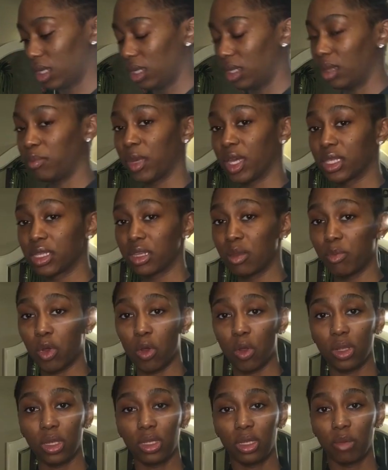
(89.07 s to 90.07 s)
to need a mixing bowl
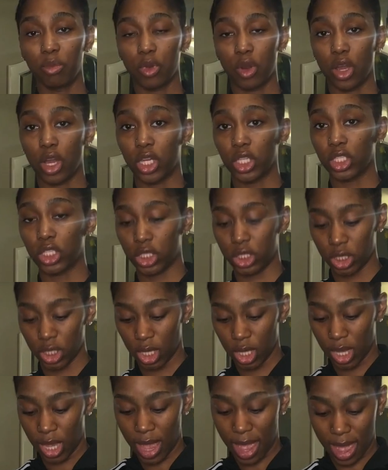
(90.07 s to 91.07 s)
and a brush.
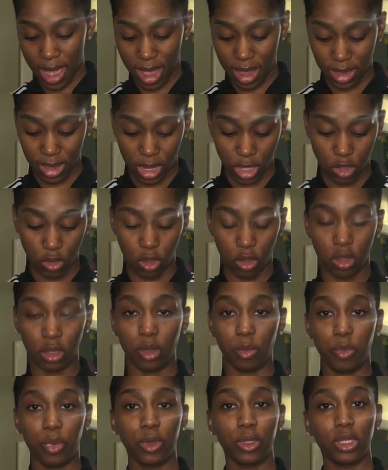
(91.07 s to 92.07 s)
And then you're going to
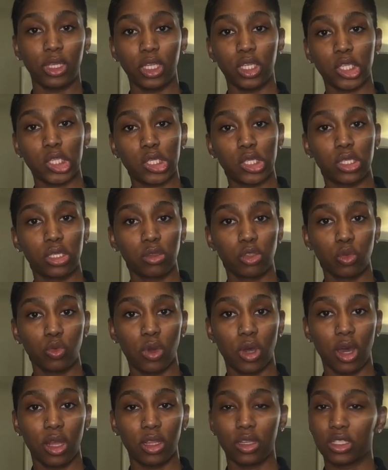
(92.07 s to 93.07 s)
put these two
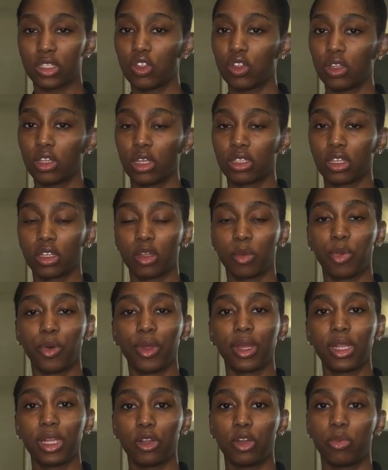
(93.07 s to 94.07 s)
colors. You're just going to put a
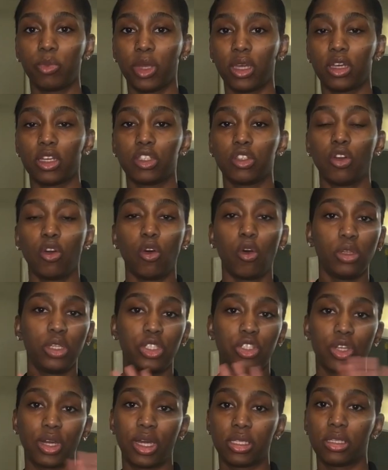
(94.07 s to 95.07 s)
little bit because you're only
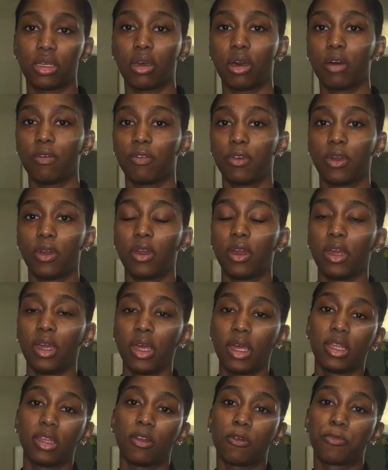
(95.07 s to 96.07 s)
trying to cover
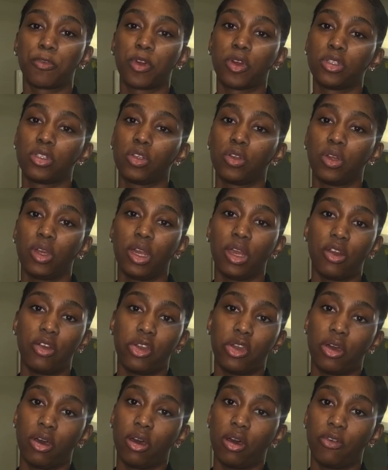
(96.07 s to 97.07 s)
the frontal
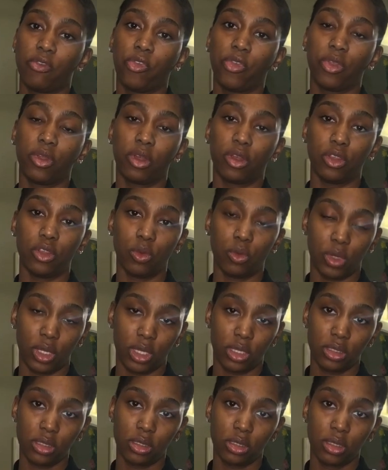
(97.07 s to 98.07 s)
area of the unit.